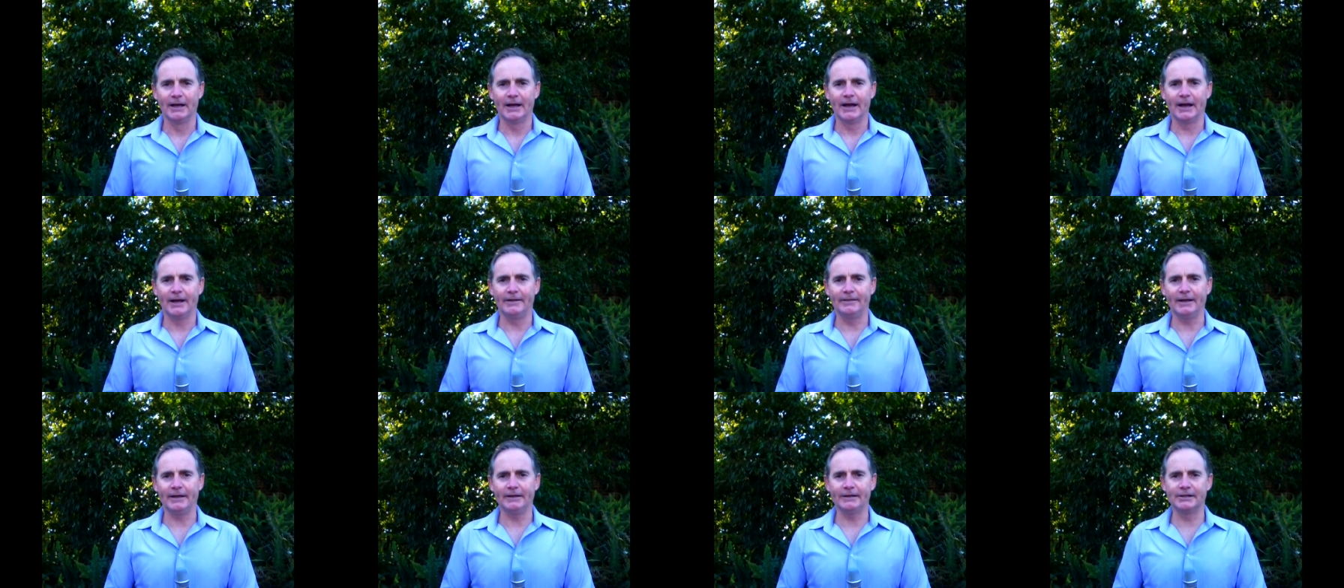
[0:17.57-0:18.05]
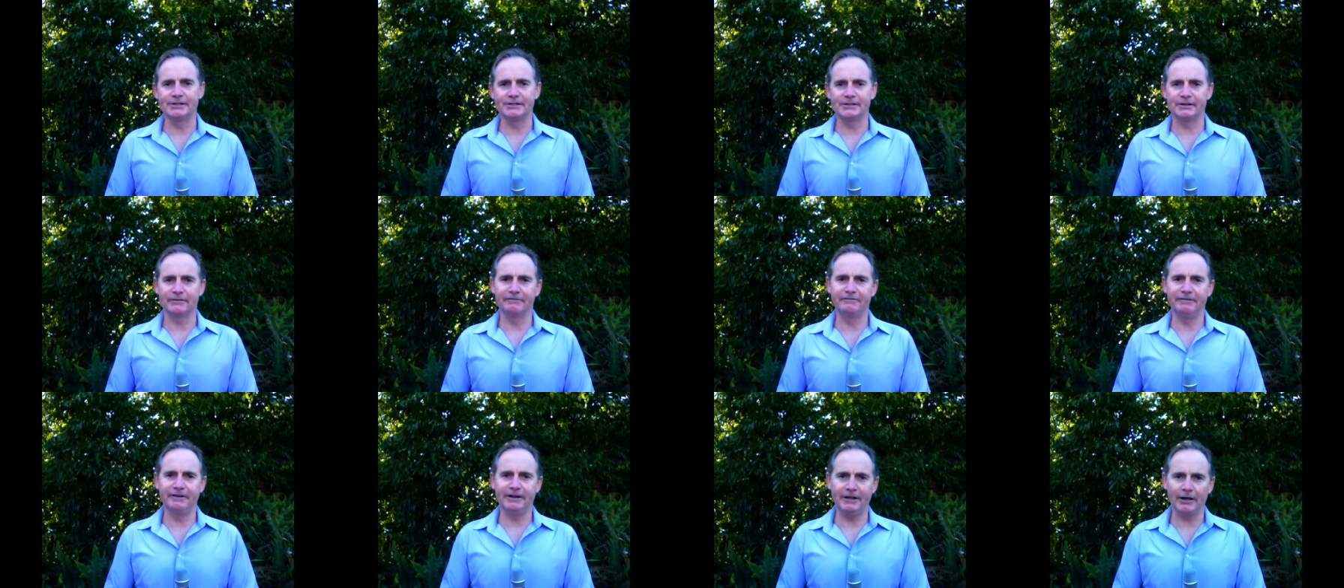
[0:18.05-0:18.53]
and that is
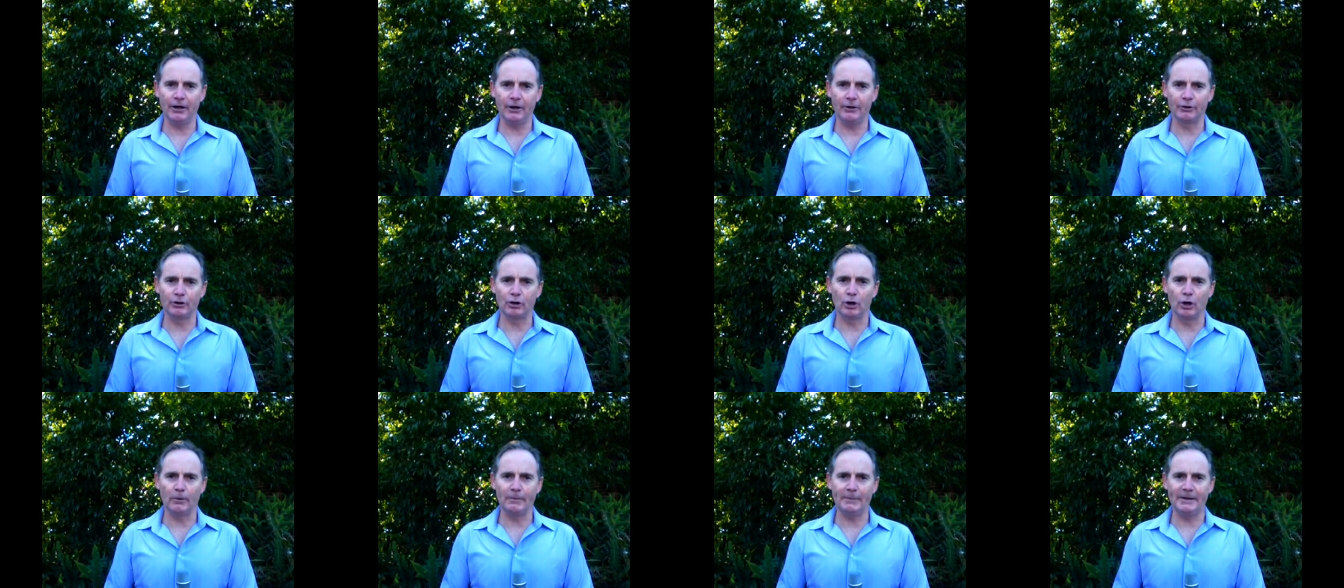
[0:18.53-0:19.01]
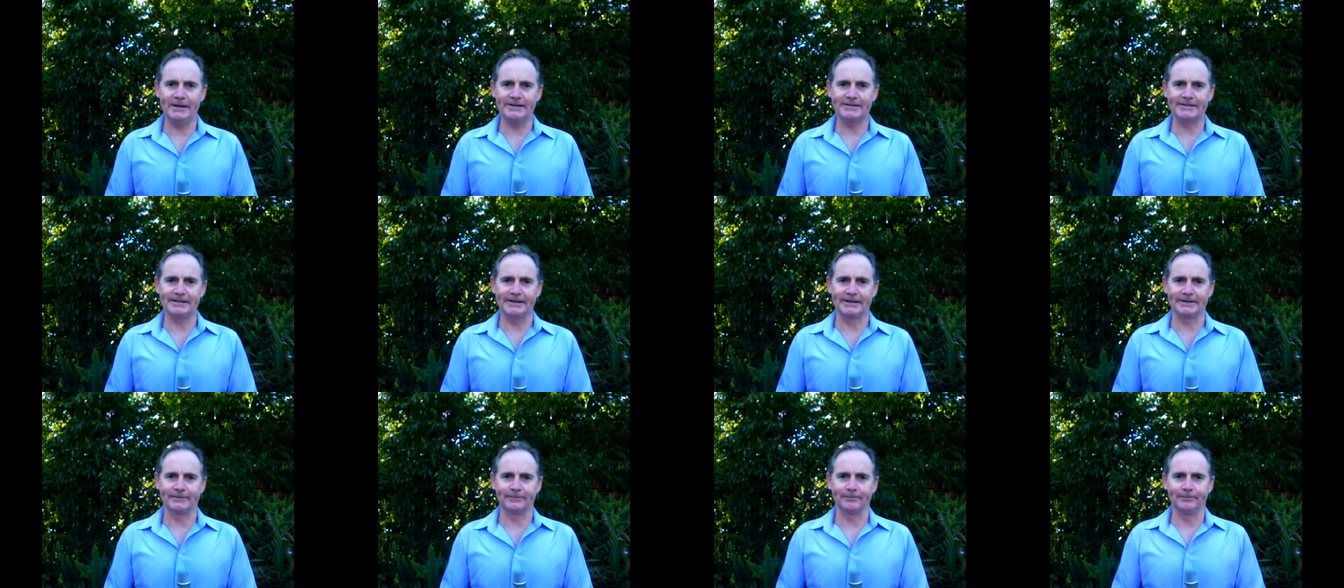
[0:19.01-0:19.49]
video
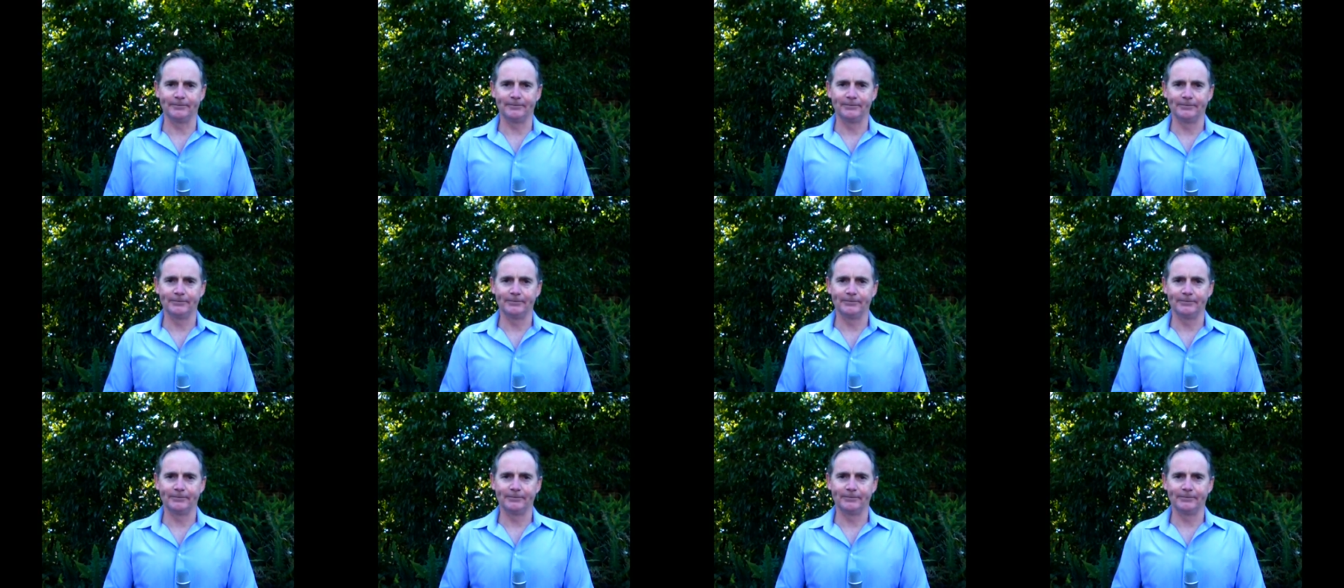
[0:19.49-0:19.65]
commenting.